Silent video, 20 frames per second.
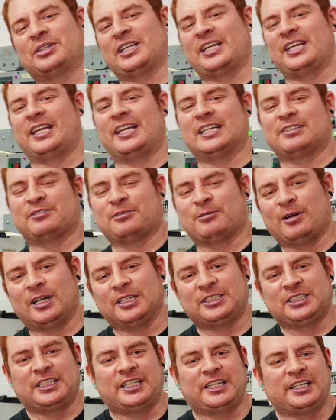Thank you guys for
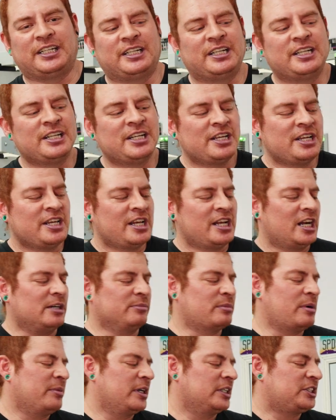watching. And
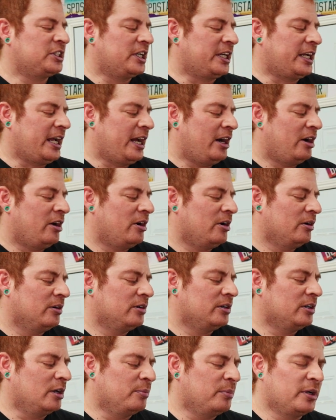remember to check
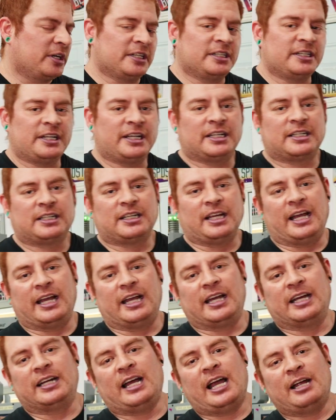out our buddy Nick
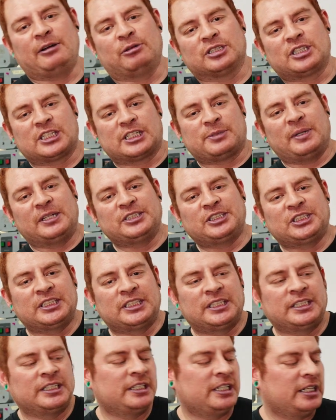at High Road
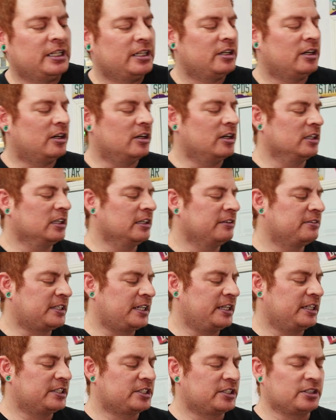Suspension. Our lift
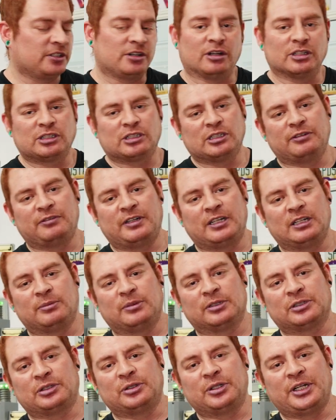kits are also
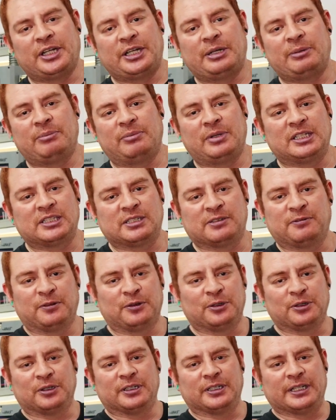available through him as a
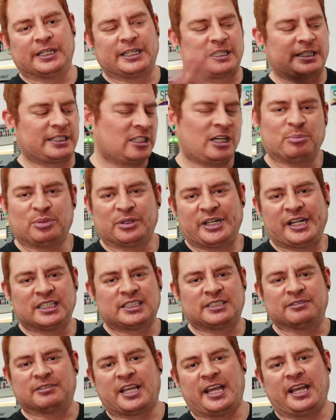full, like,
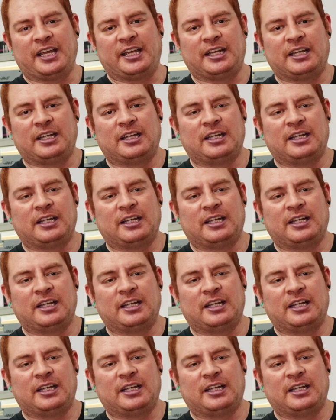comprehensive kit.